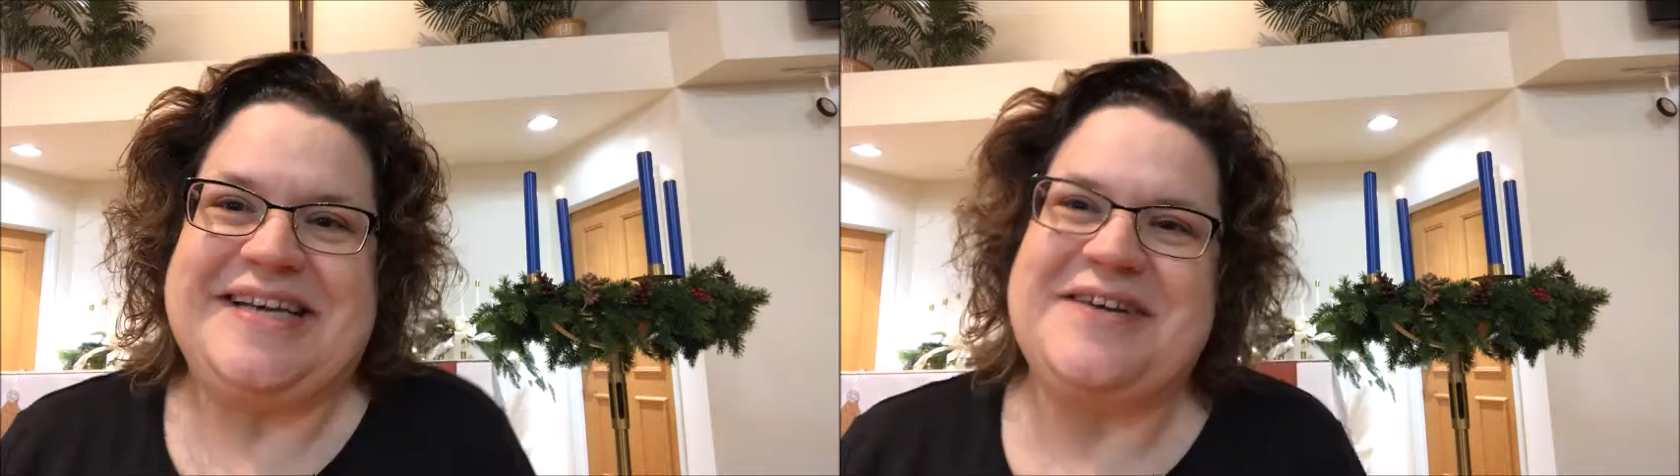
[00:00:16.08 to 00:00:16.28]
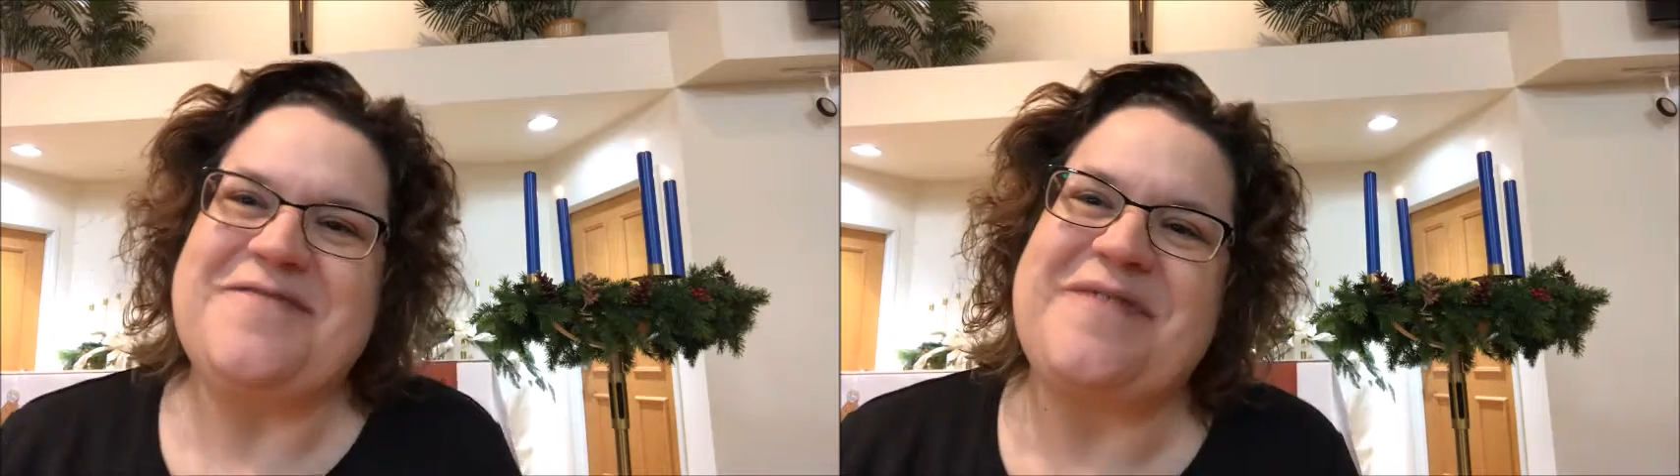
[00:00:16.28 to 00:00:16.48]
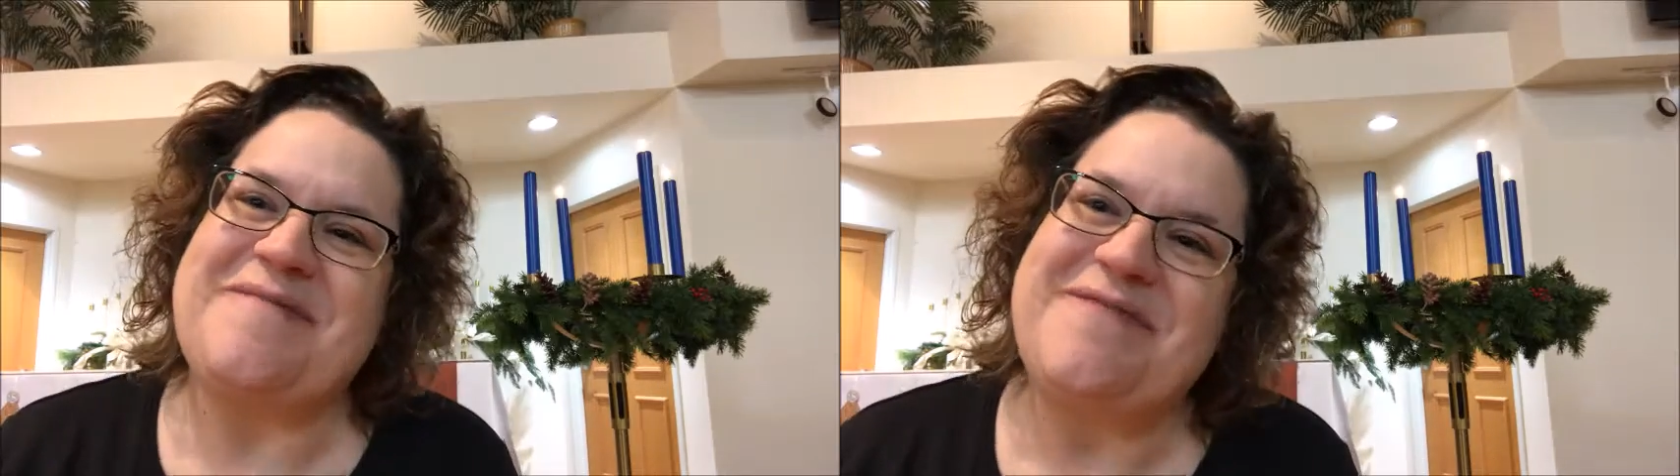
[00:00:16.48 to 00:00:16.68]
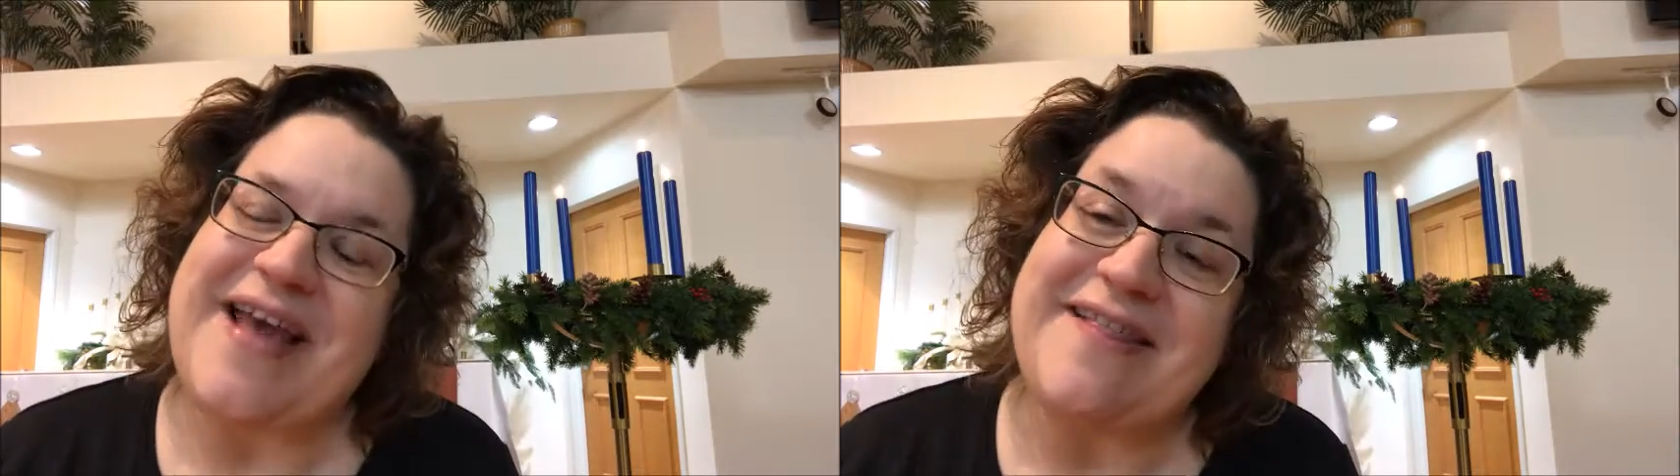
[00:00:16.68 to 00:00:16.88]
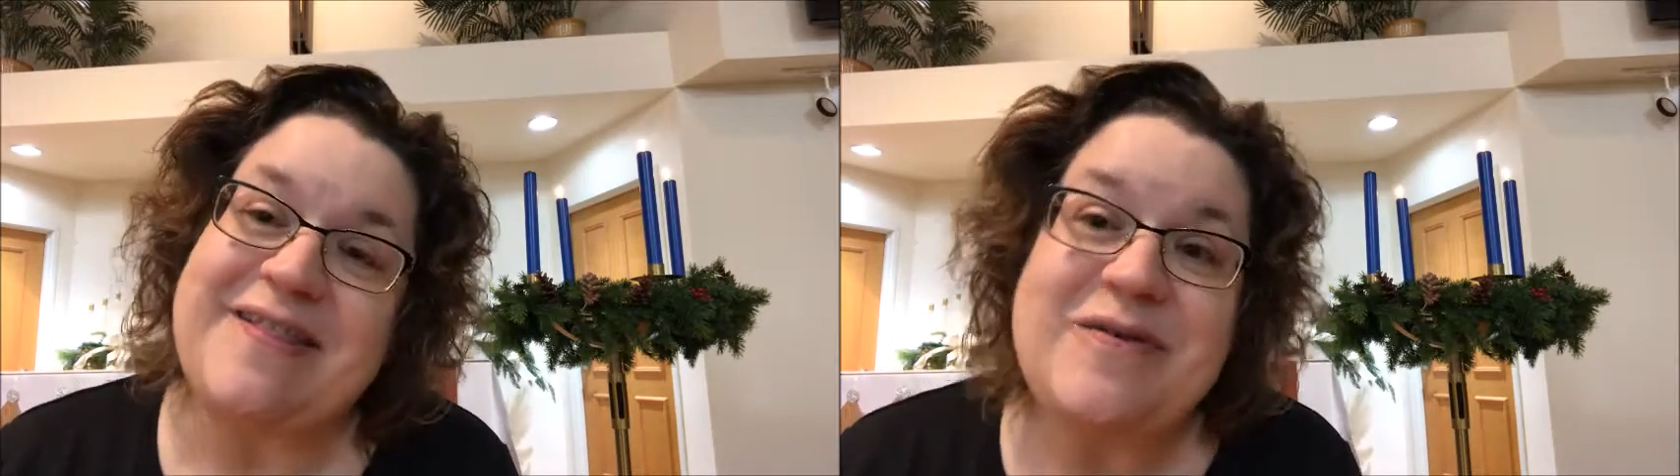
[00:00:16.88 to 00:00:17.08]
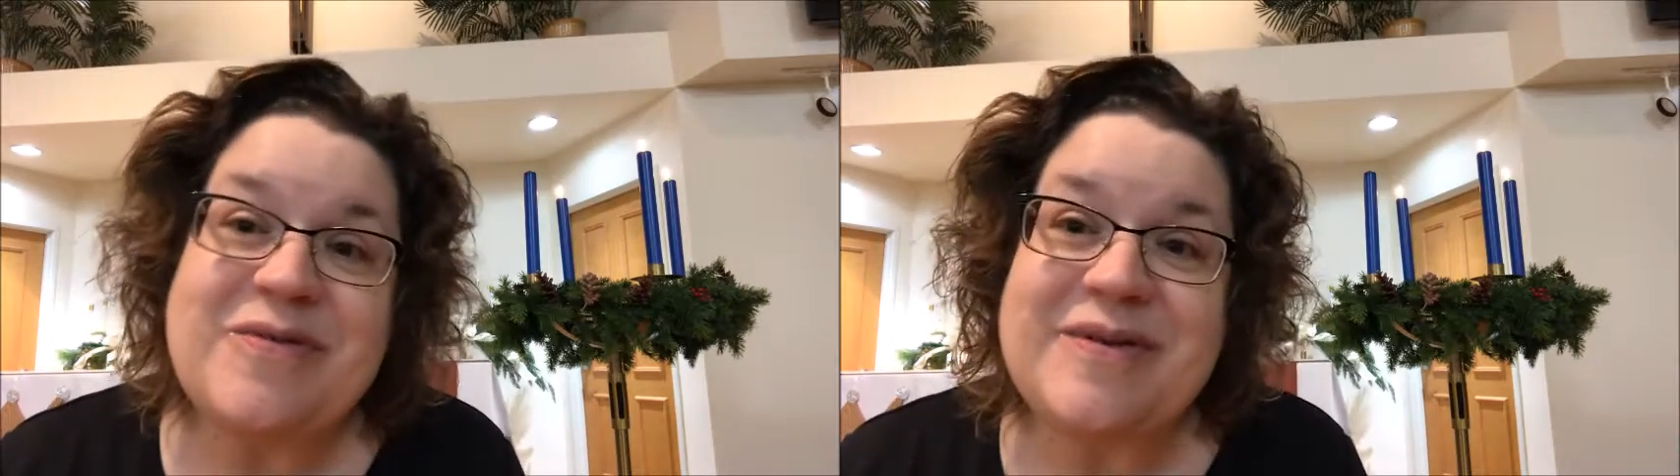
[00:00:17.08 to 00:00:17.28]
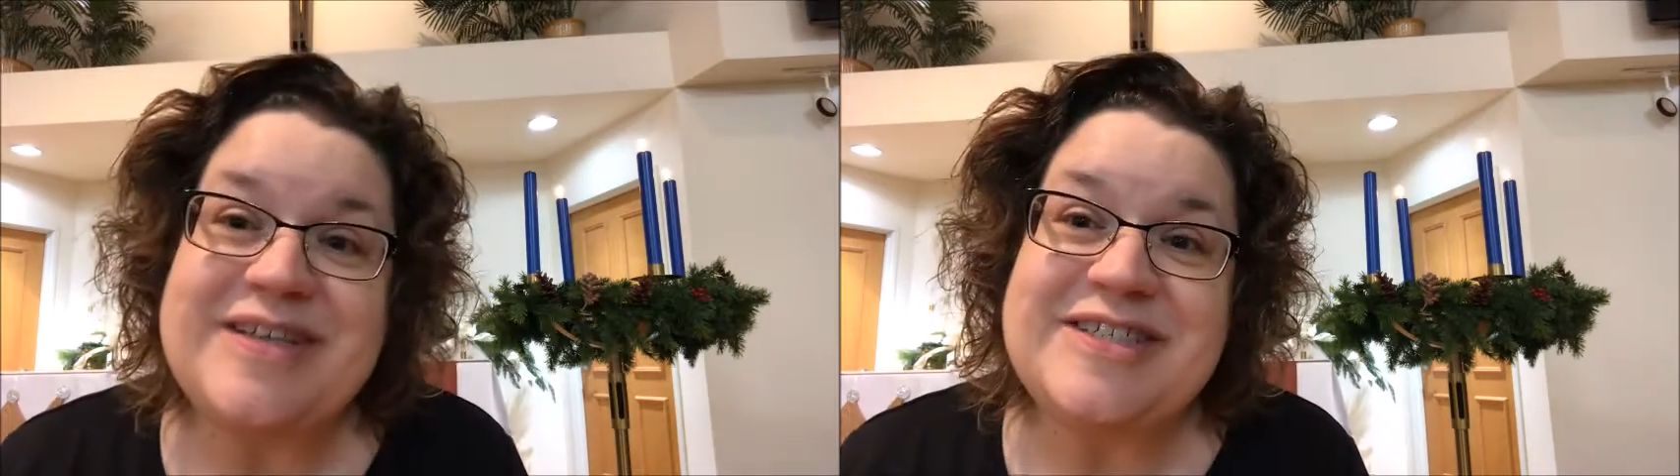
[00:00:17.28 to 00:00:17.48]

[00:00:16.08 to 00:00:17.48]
you from Faith Lutheran